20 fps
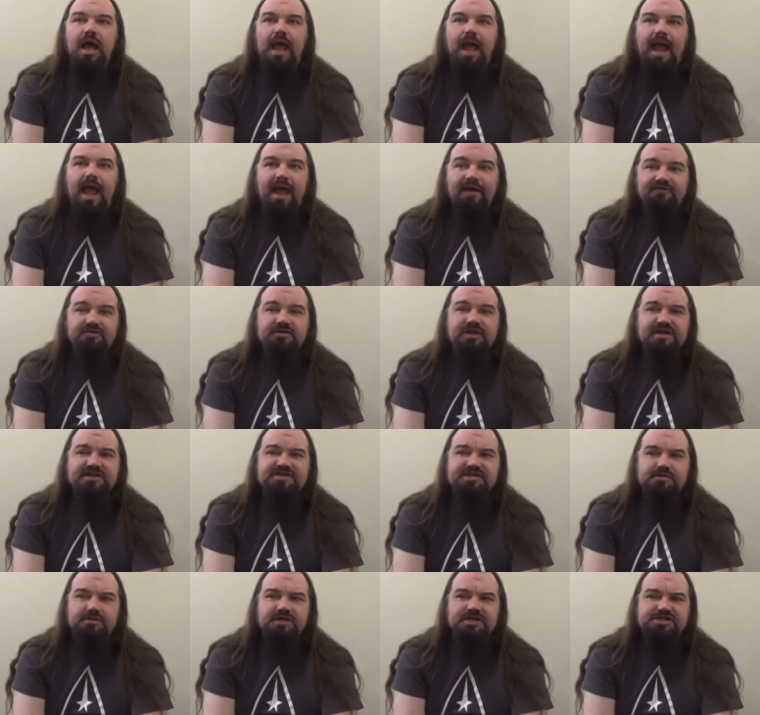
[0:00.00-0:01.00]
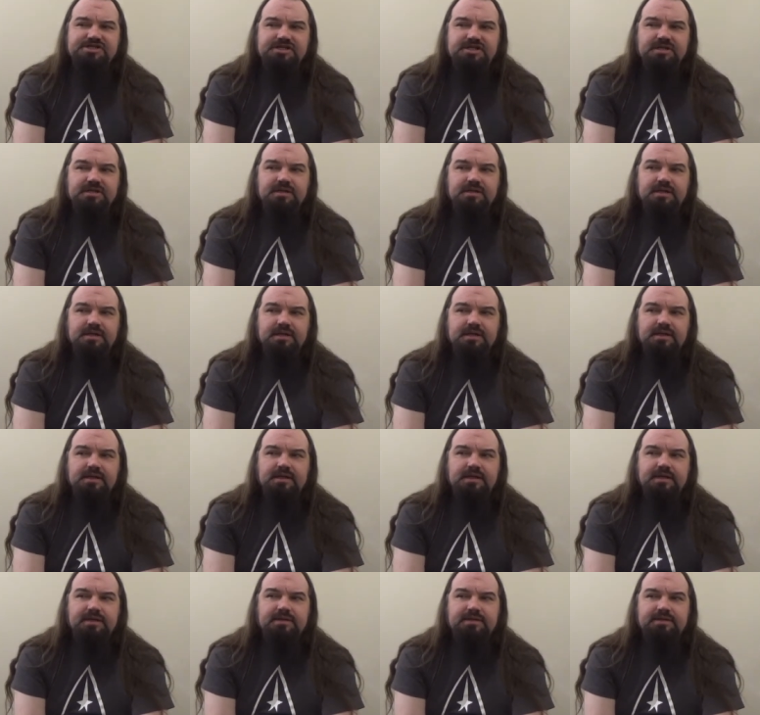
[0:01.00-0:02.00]
After Next Generation,
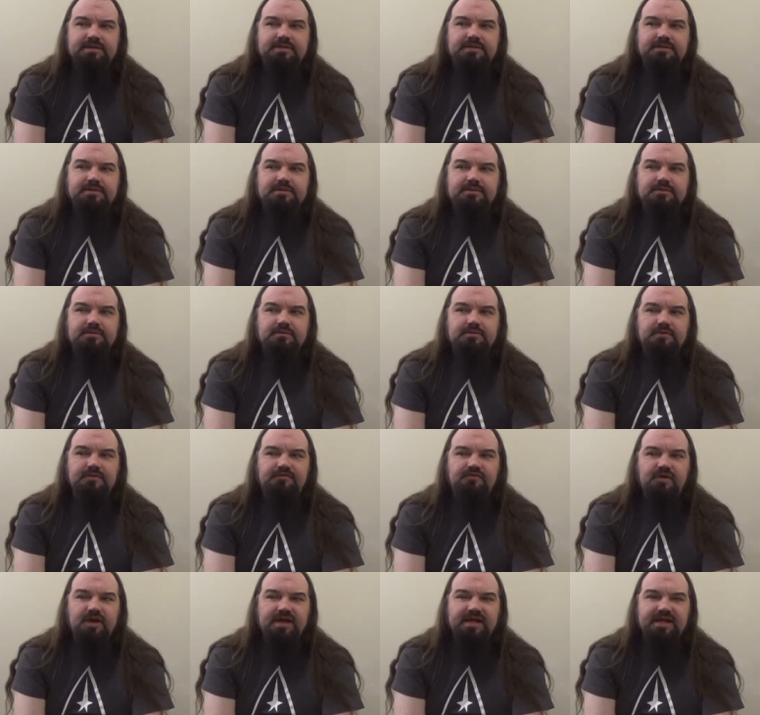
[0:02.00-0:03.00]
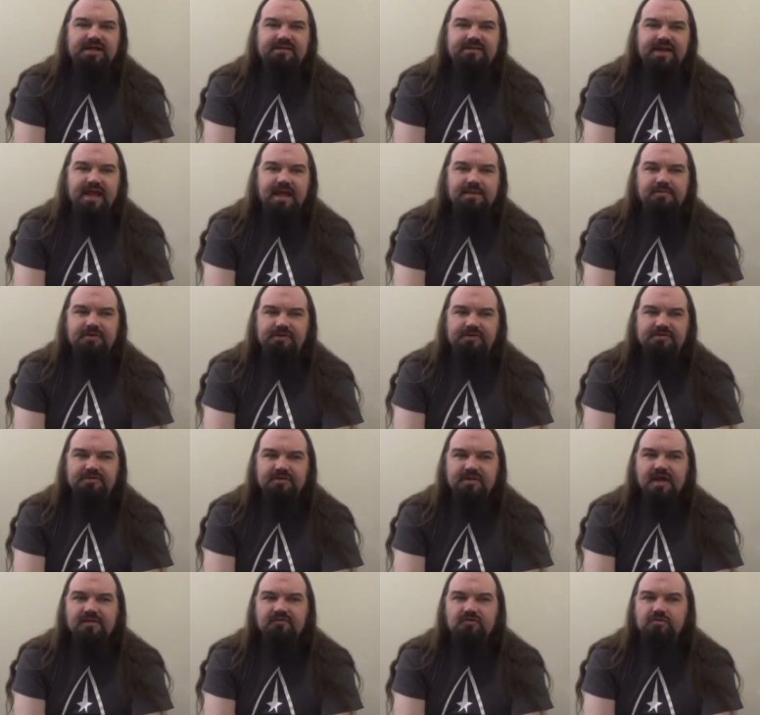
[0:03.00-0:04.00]
the Ferengi daemons
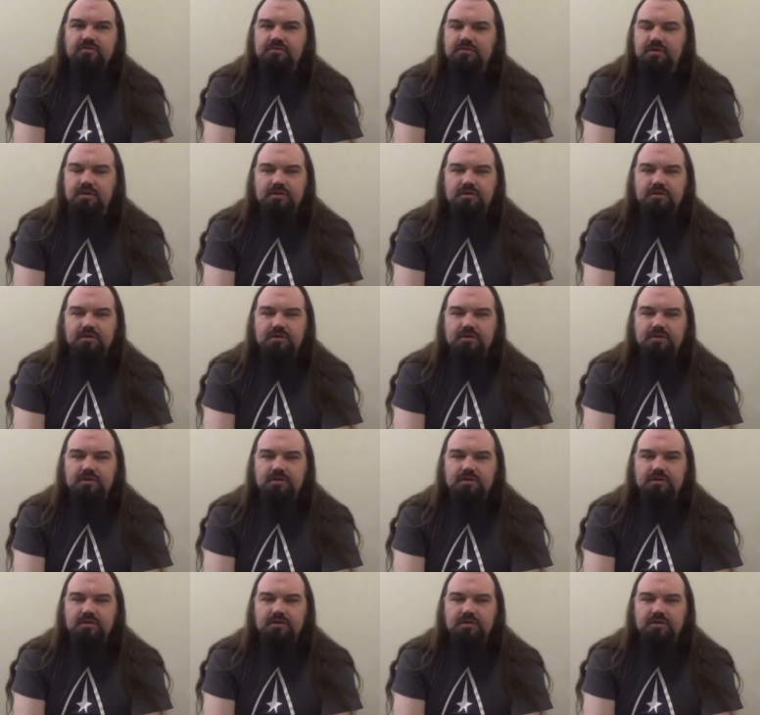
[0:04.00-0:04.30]
never,